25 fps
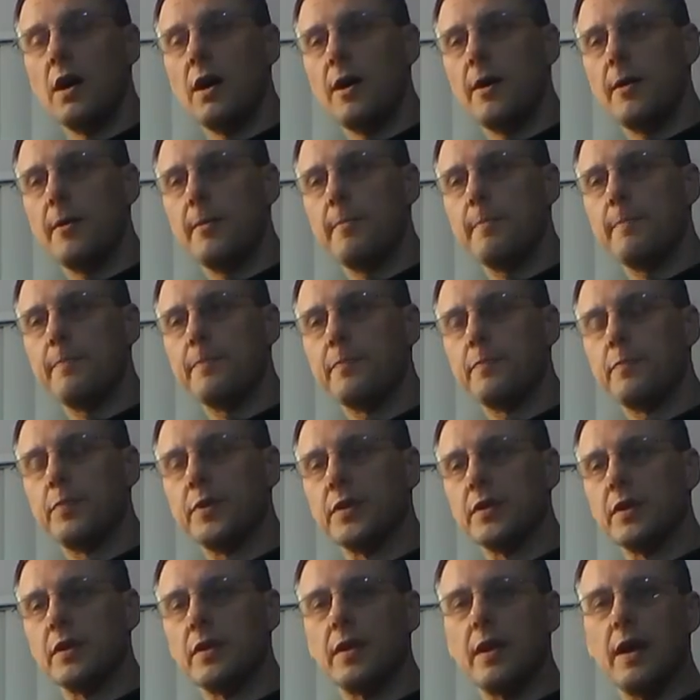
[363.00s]

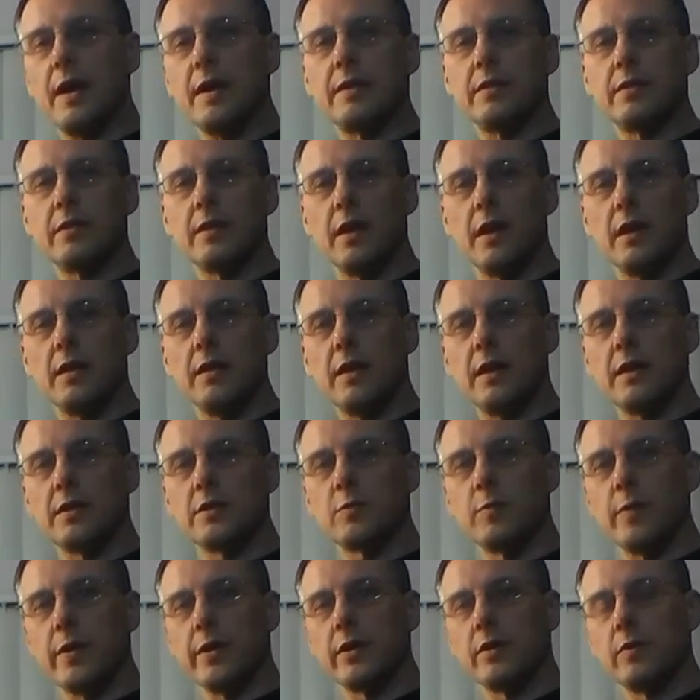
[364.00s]
But then
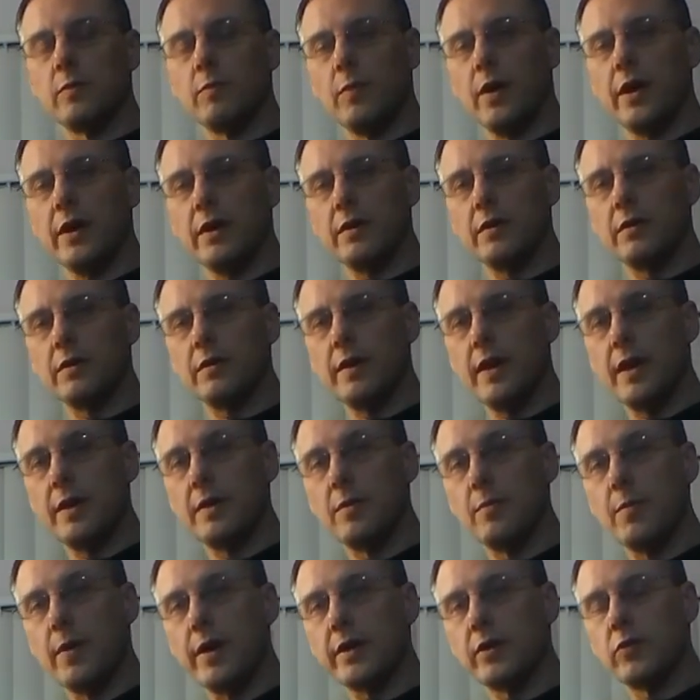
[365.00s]
that's the
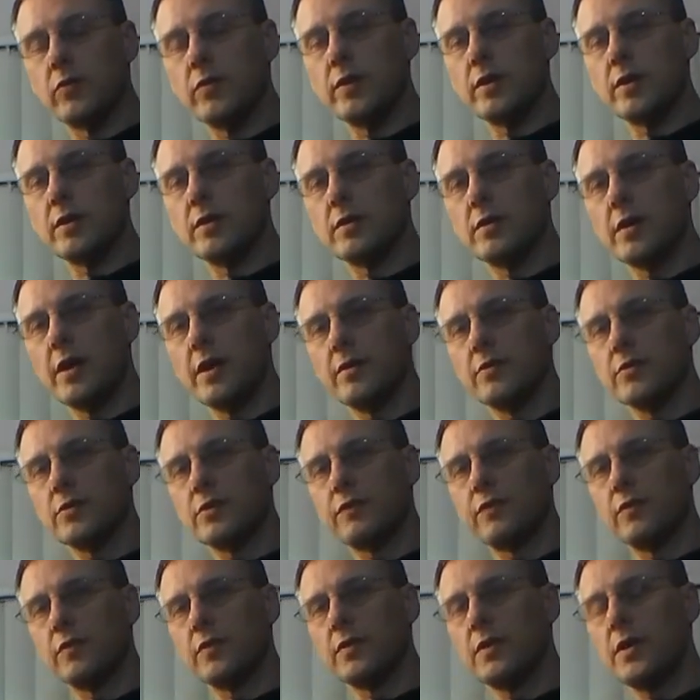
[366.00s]
end of my green
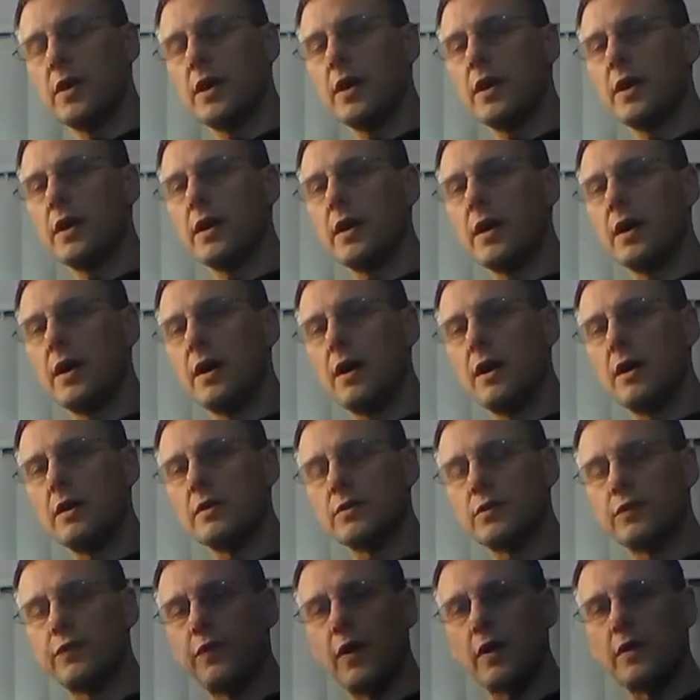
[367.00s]
containers for the day.
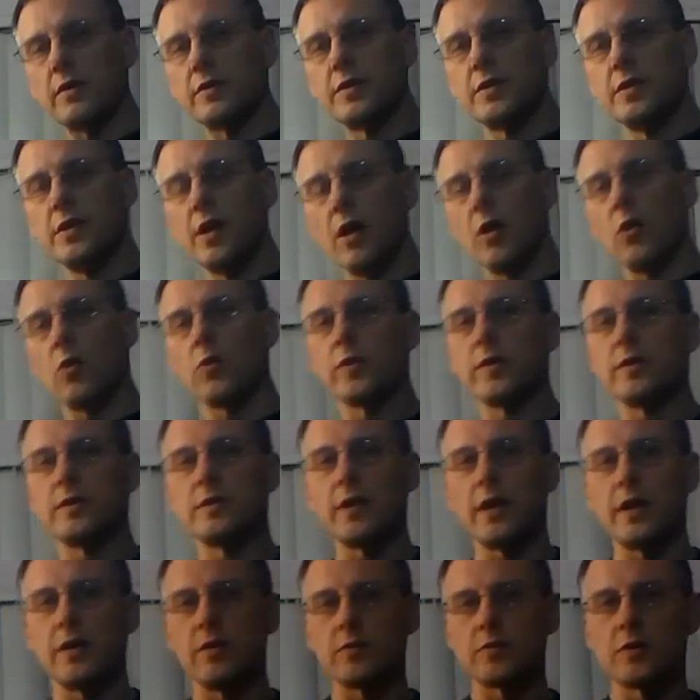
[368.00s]
As far as yellow
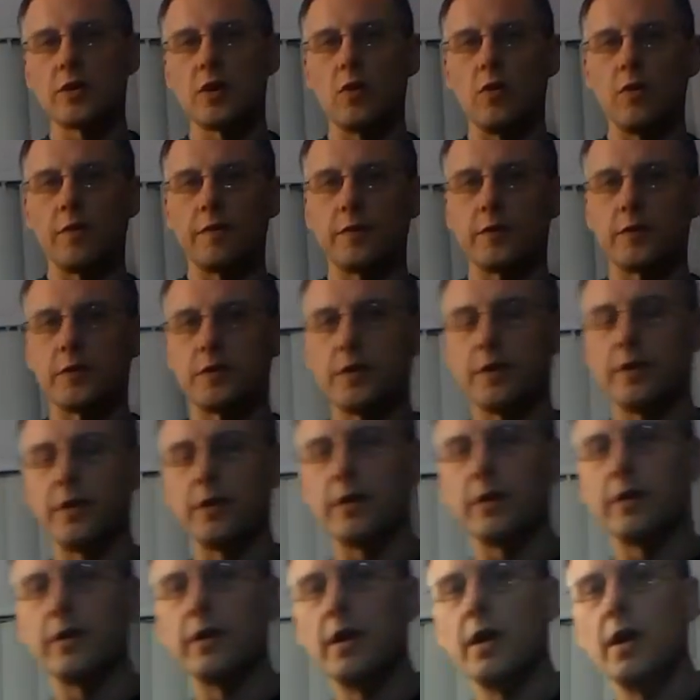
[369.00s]
containers go for
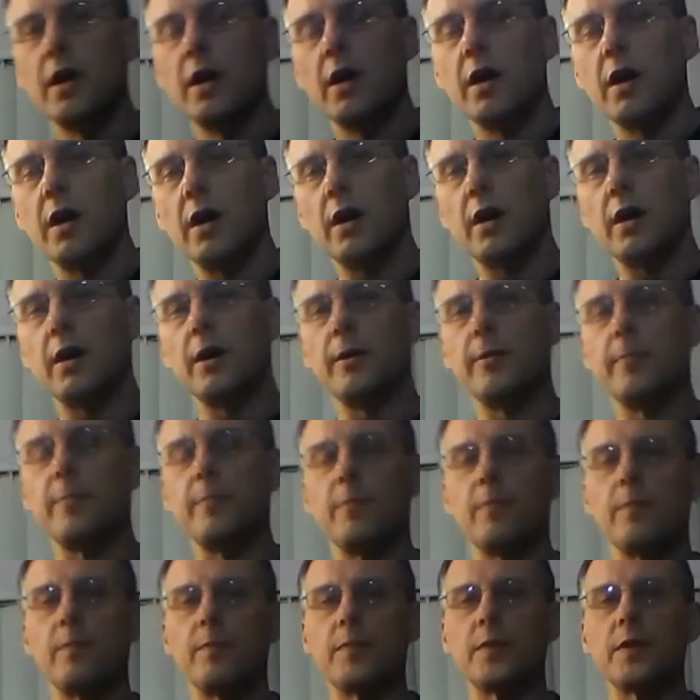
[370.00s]
dinner,
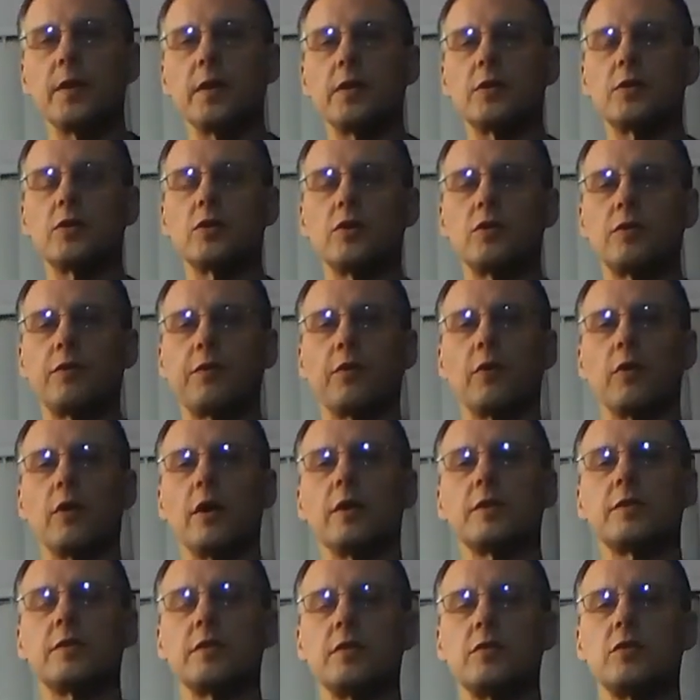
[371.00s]

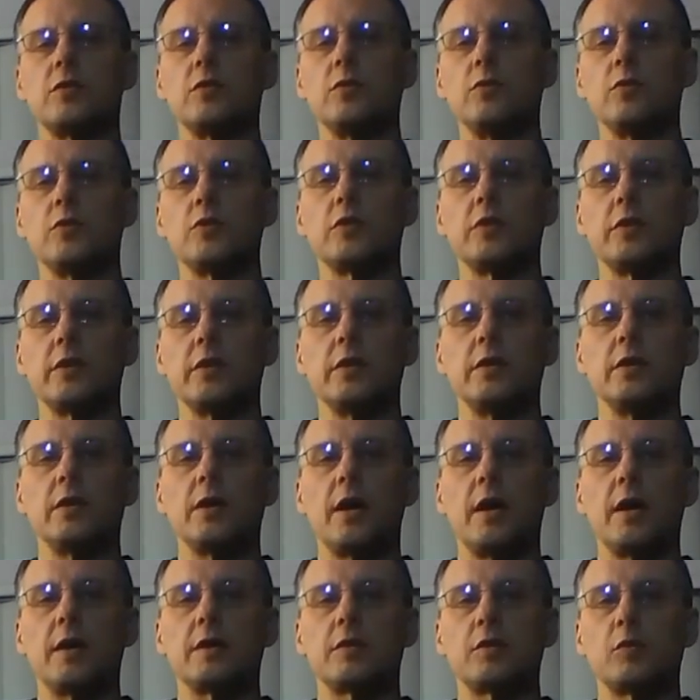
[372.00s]
for us it's
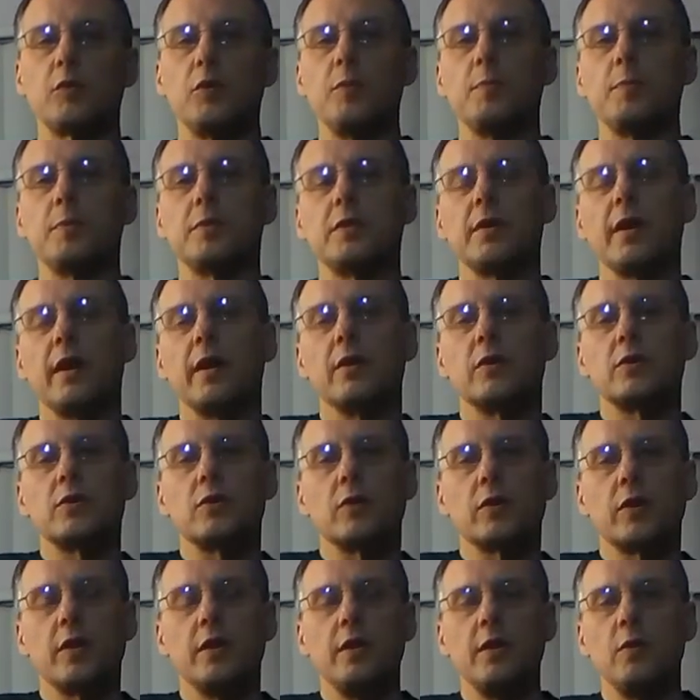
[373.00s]
usually sweet
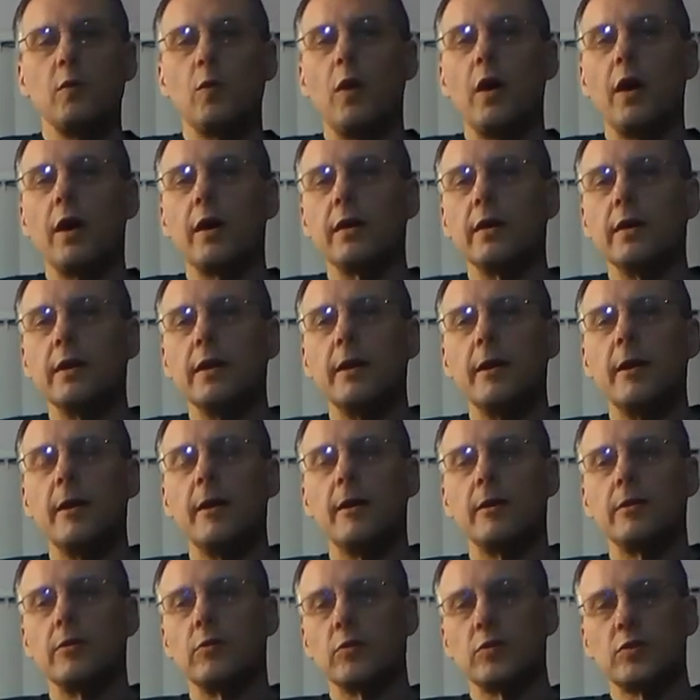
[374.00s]
potatoes or quinoa.
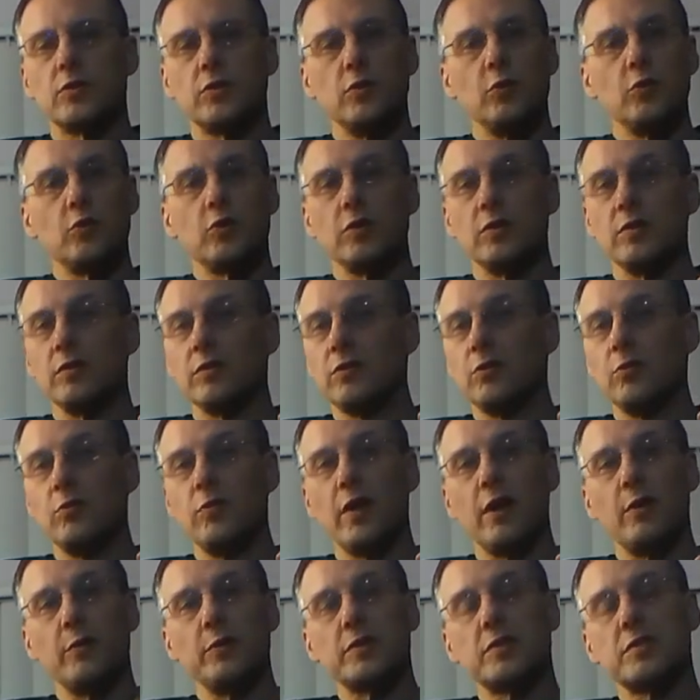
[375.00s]
Those are usually the
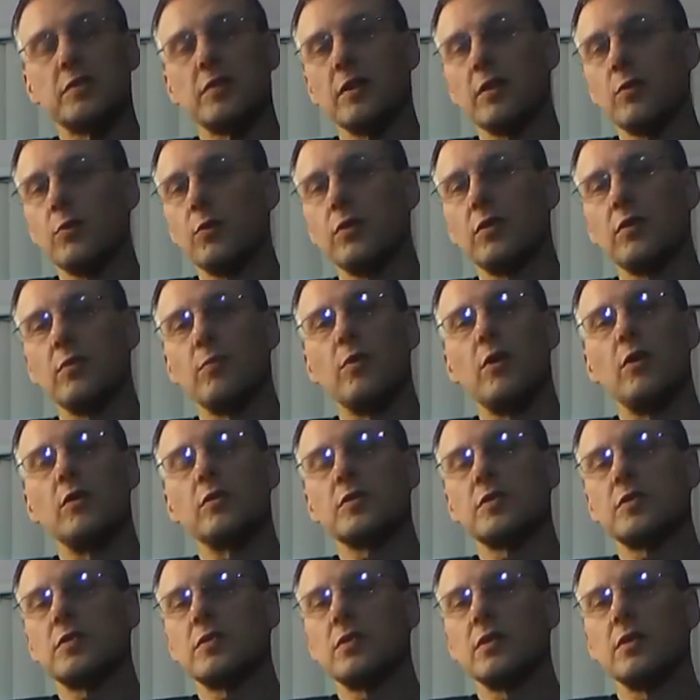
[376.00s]
two that we stick with the
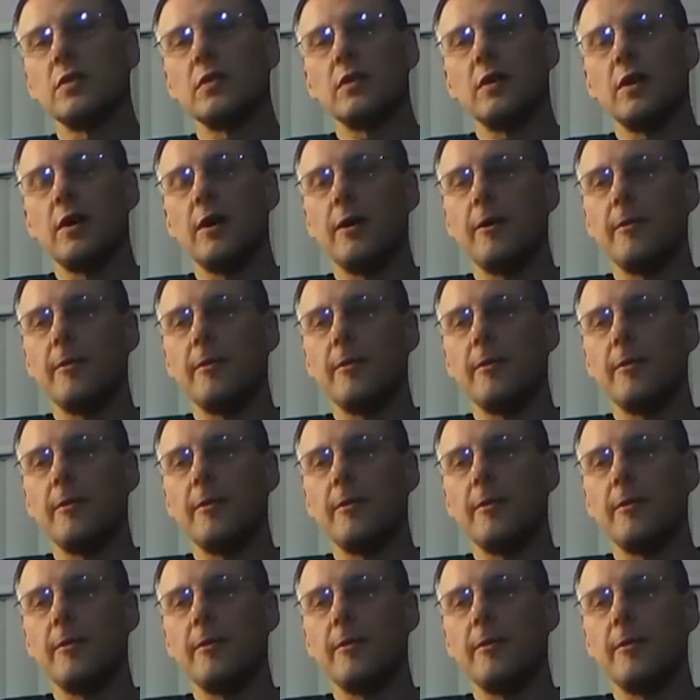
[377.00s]
most.